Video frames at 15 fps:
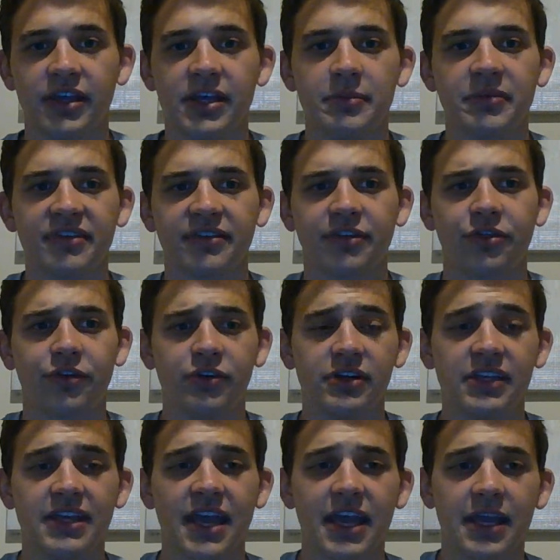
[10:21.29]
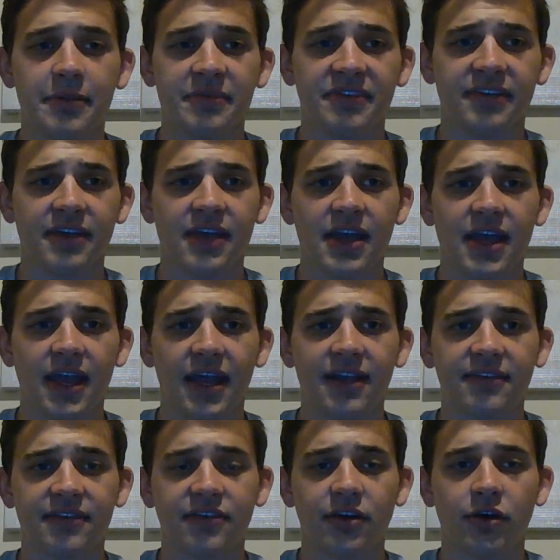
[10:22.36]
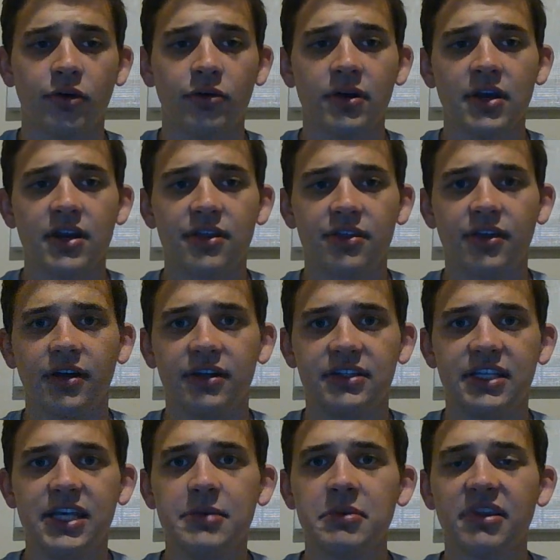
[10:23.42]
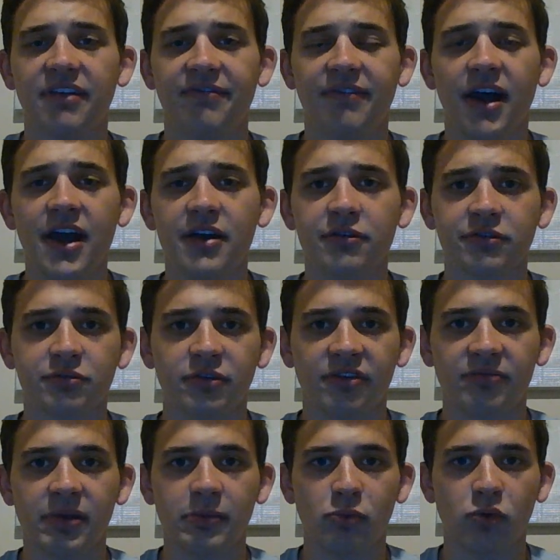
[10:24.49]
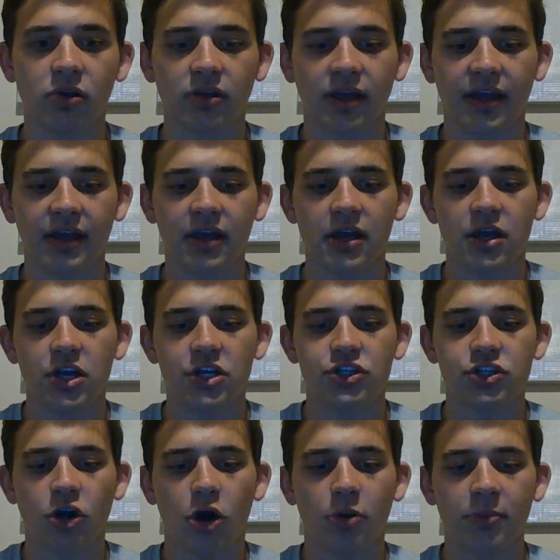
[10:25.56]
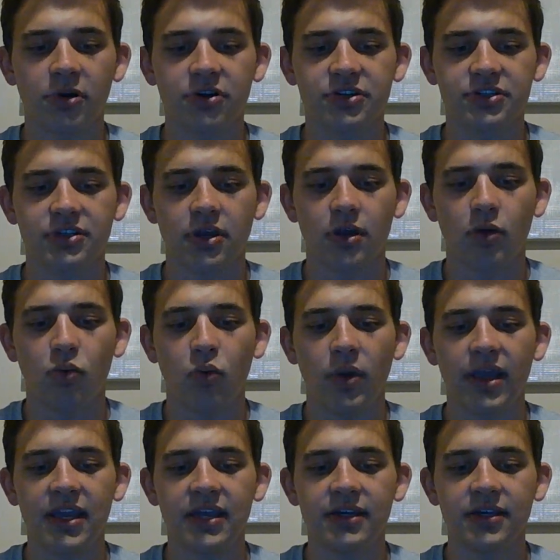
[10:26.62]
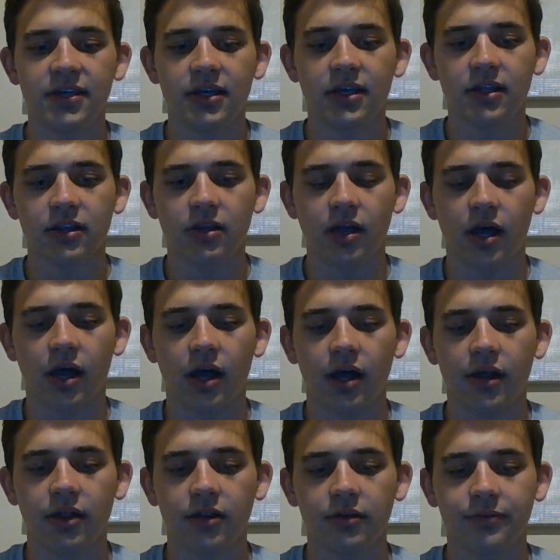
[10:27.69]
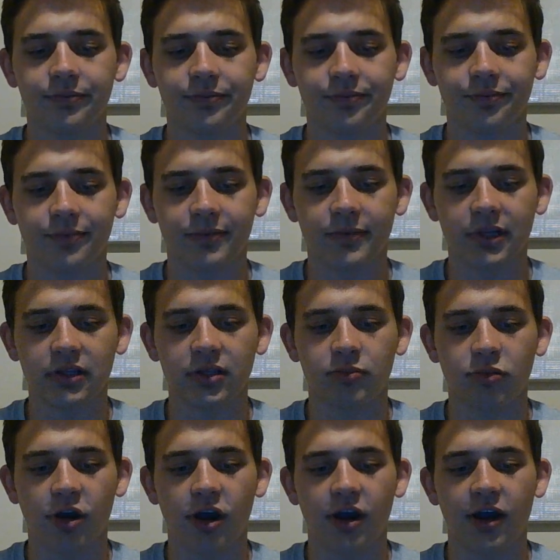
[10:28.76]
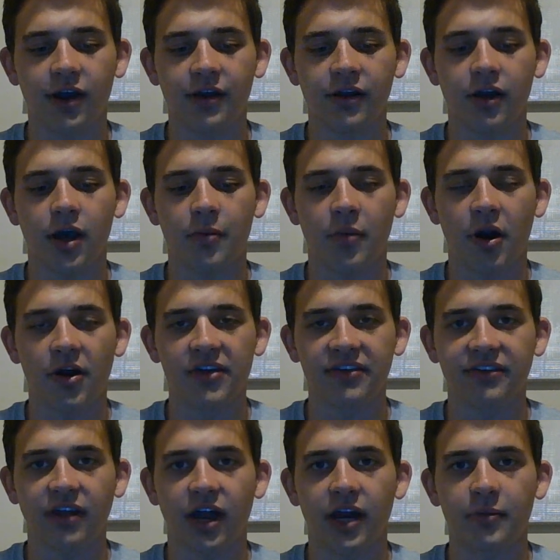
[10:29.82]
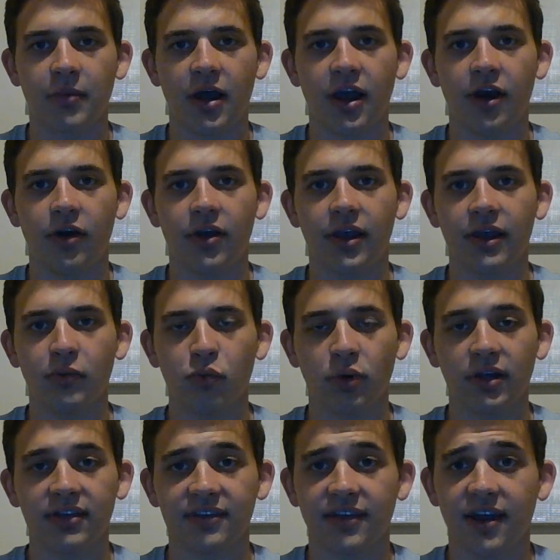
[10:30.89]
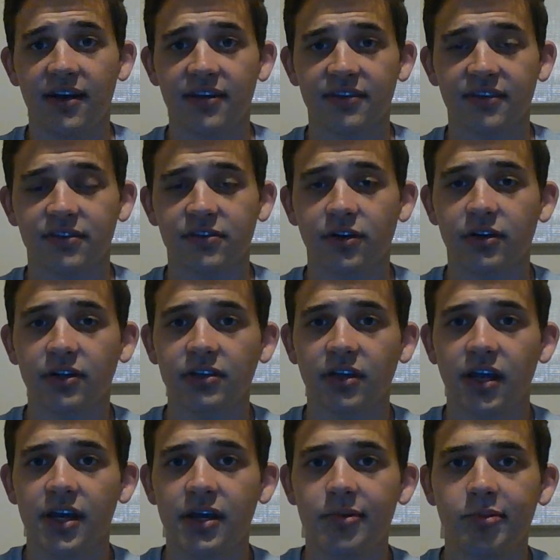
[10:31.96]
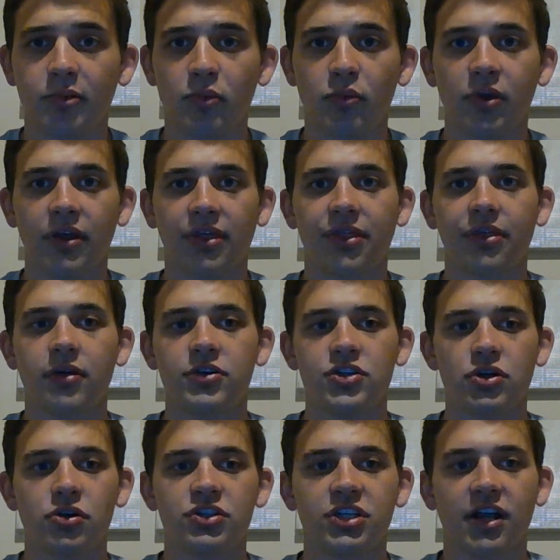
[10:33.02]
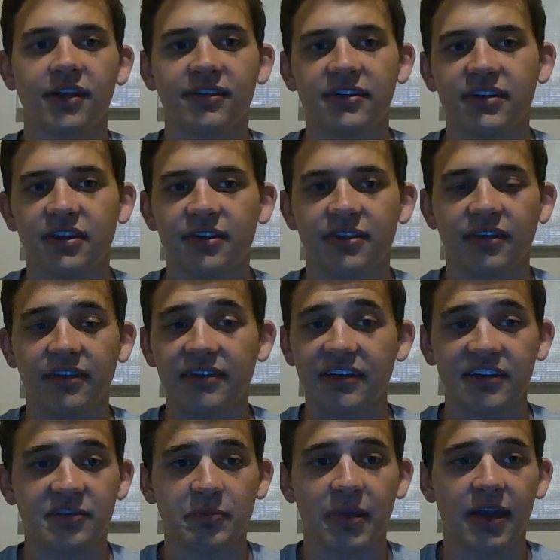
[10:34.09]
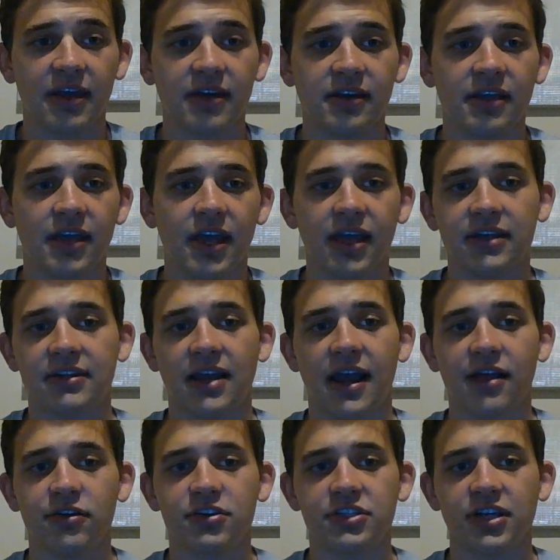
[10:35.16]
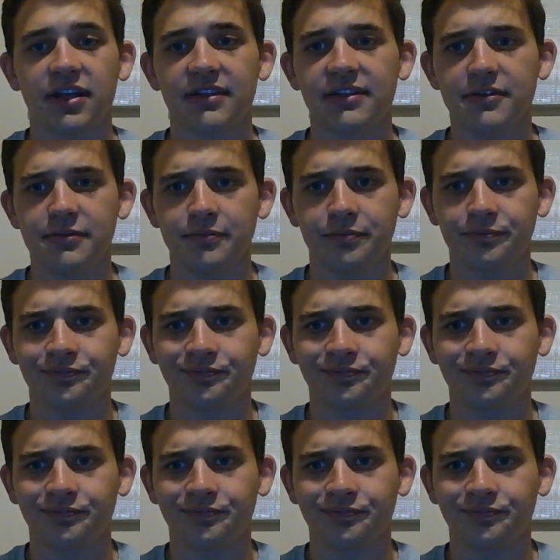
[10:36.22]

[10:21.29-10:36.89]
He missed 30 games, and so the team in the finals would have been more like Chalmers, Wade, LeBron, Amari Stoudemire, and Whiteside as the starting lineup, with Joe Johnson as the sixth man and Tyler Johnson.